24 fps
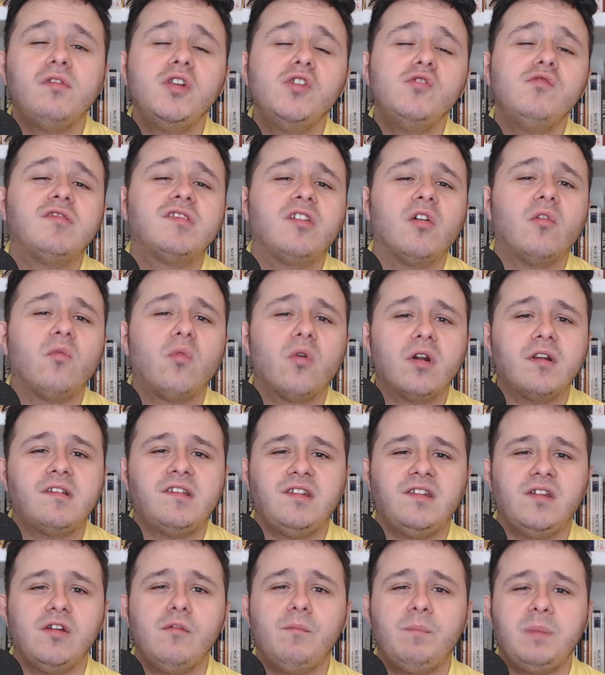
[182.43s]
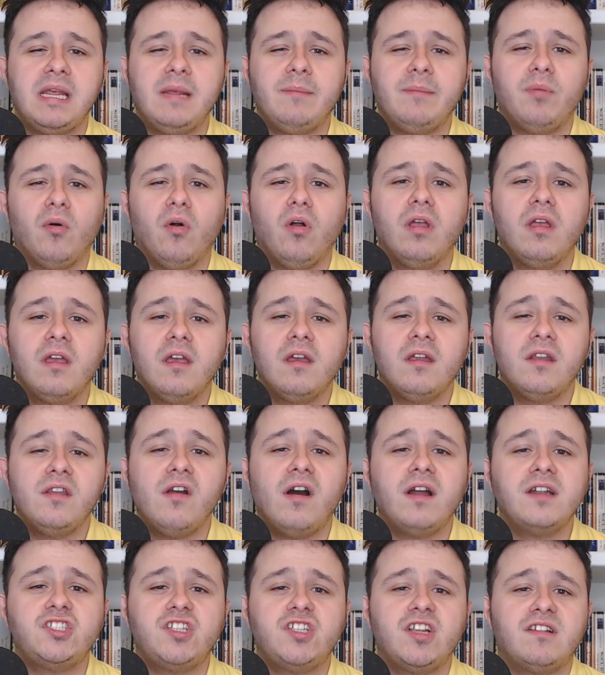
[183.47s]
use the words you people,
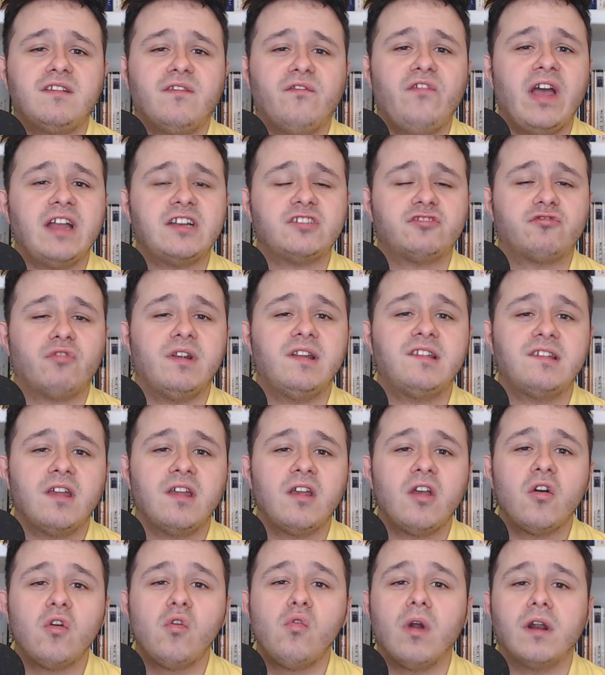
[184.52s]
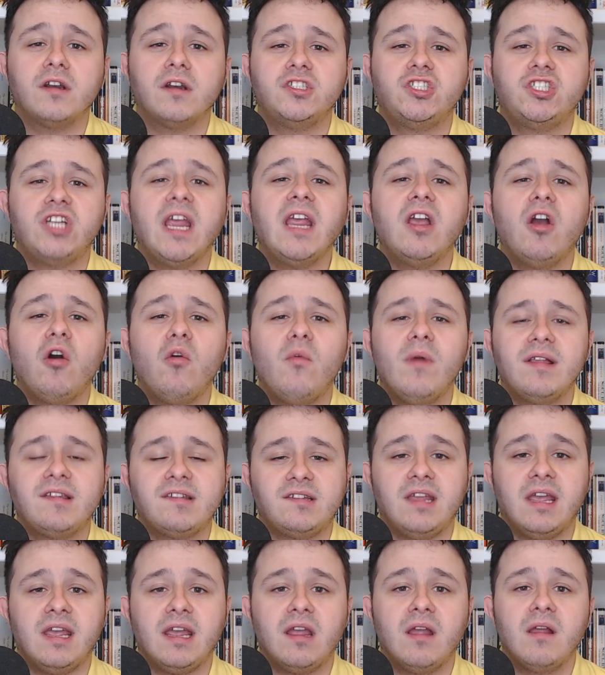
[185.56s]
not just veterans who are
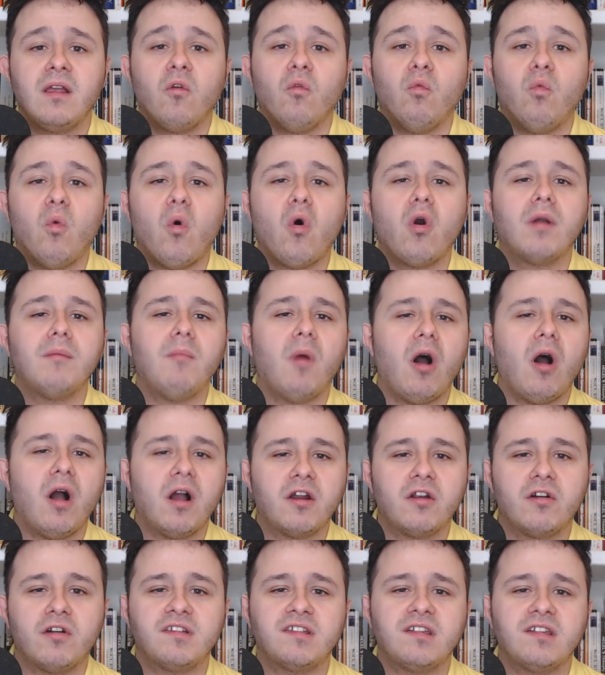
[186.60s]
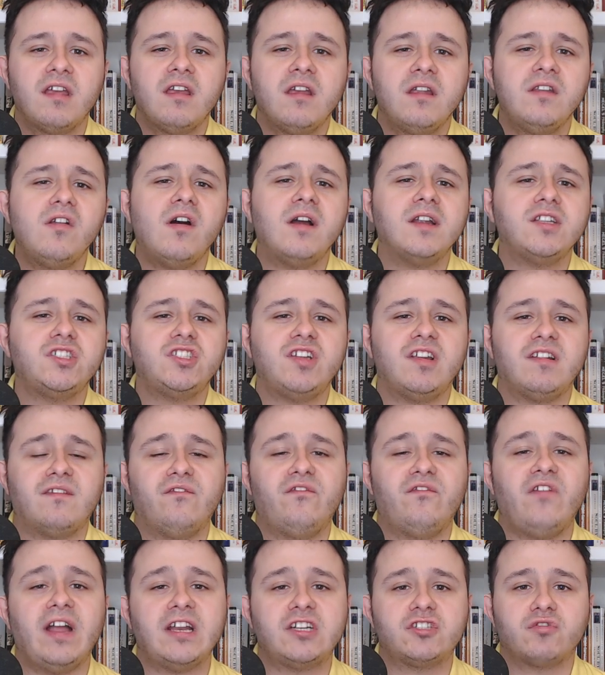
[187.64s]
jingoistic warmongers, not just
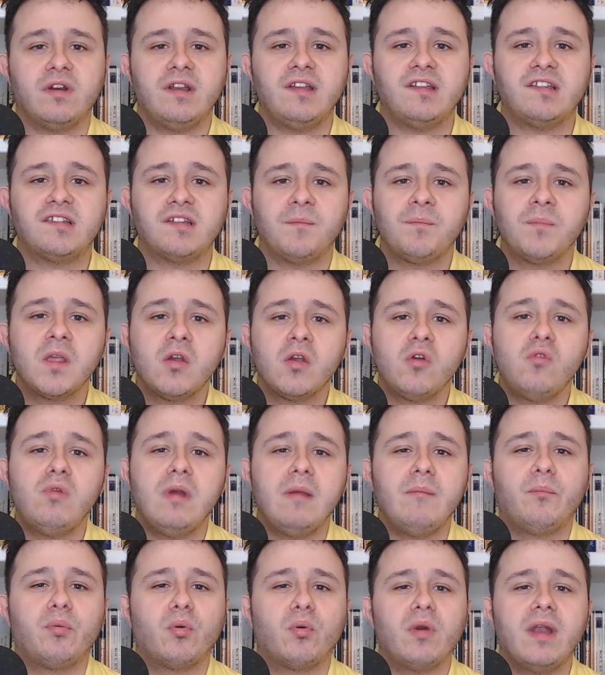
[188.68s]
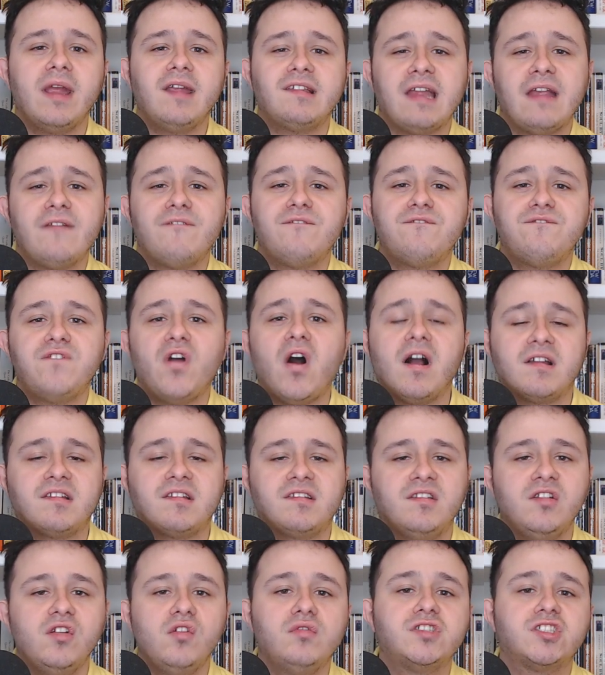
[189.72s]
veterans who embrace a
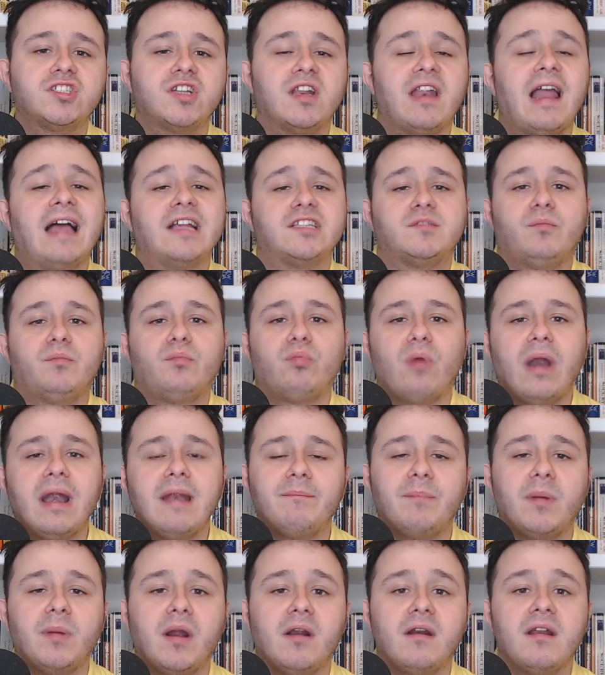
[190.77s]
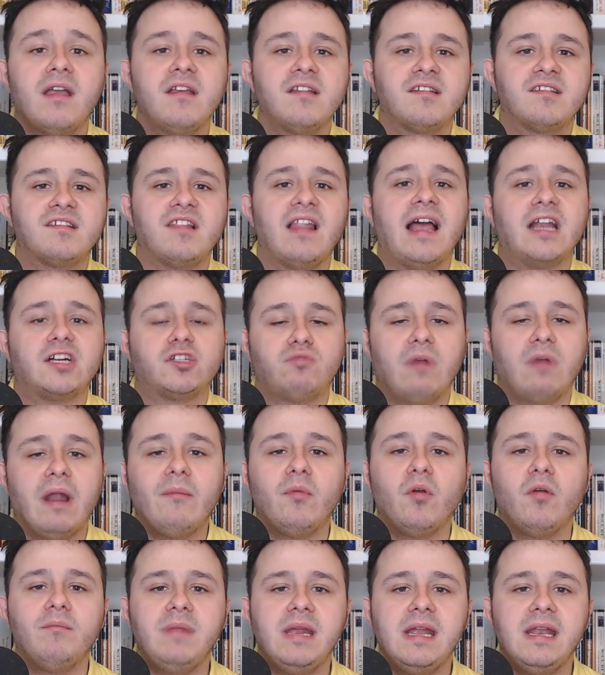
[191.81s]
Fox News slash Breitbart slash
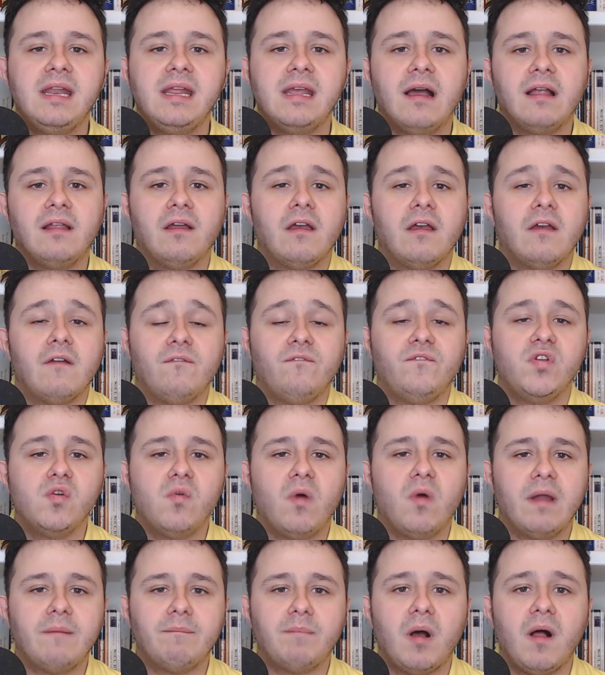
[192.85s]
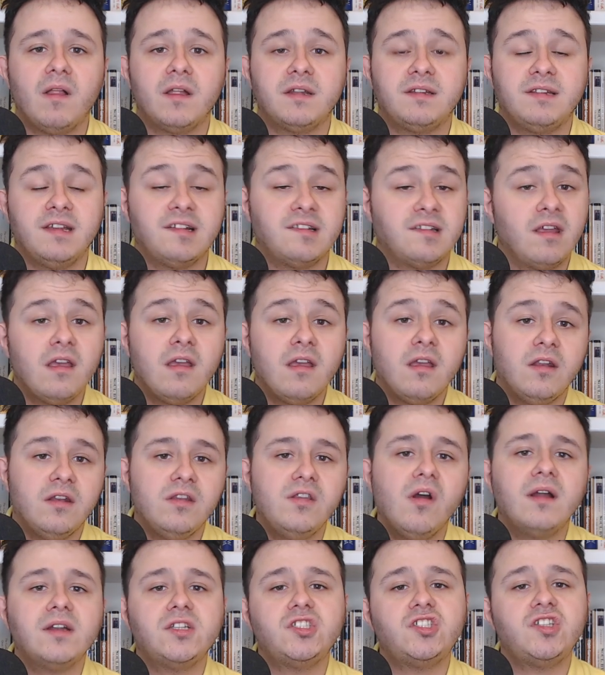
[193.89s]
rebel media view on politics,
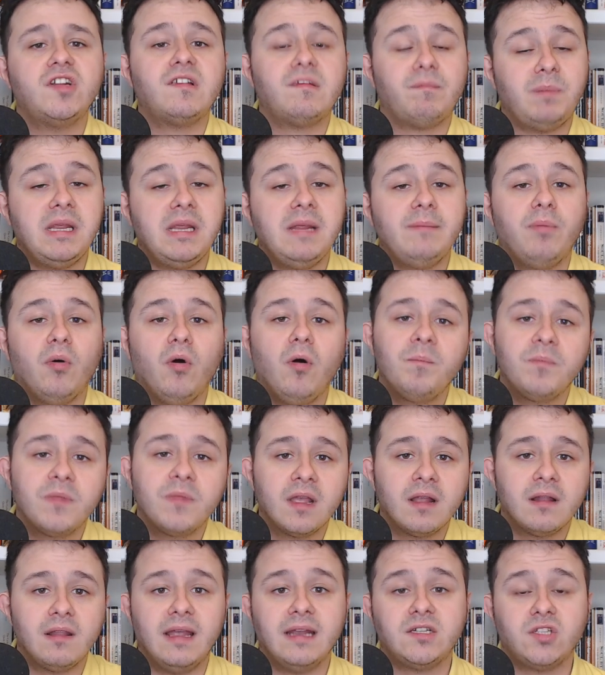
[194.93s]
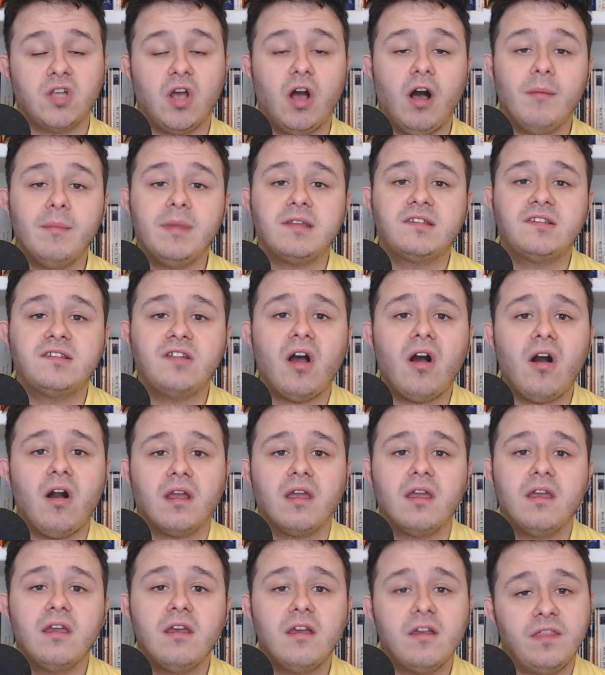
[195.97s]
not just people like Thomas
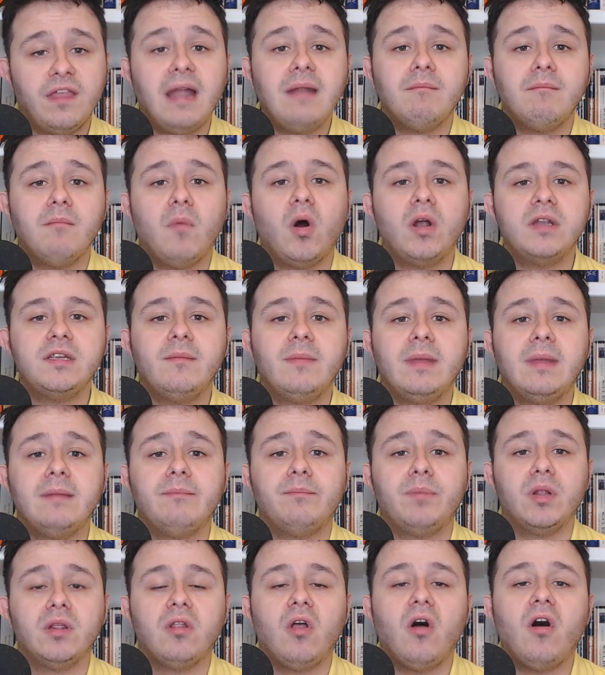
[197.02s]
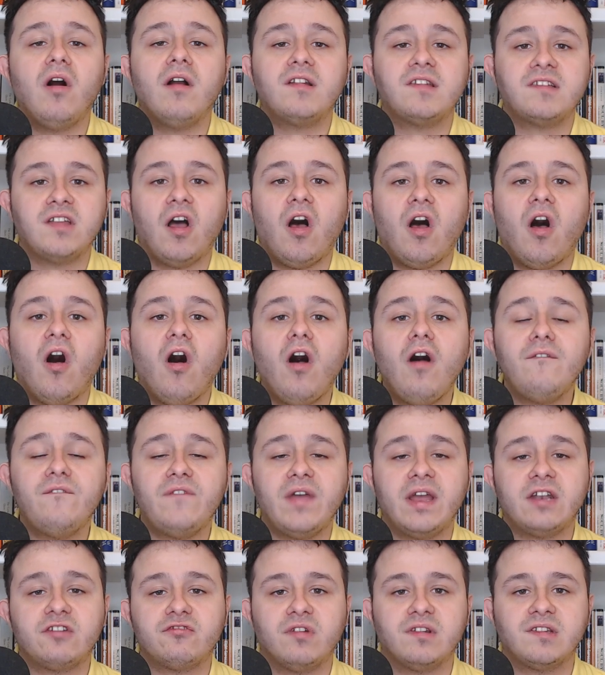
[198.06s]
Zaugg. That monument belongs to all
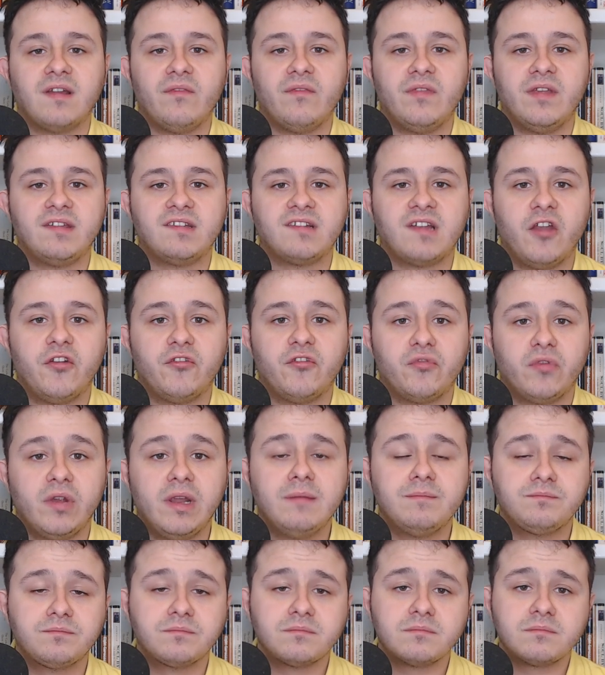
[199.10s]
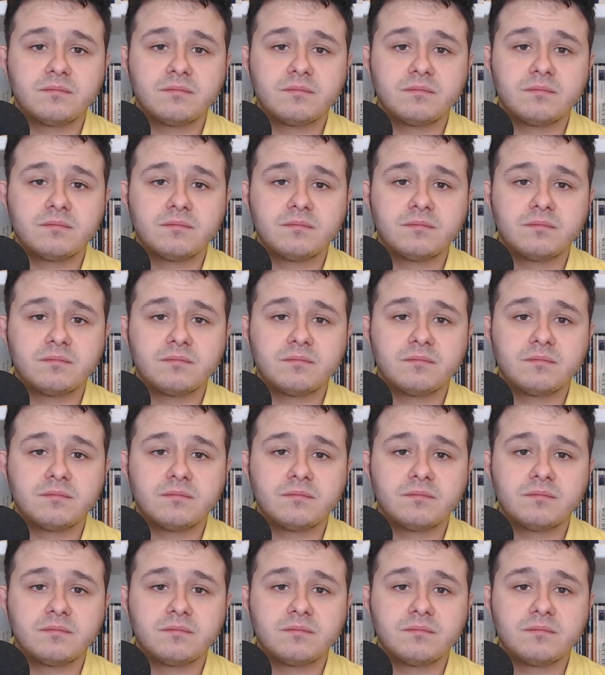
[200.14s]
veterans of this country.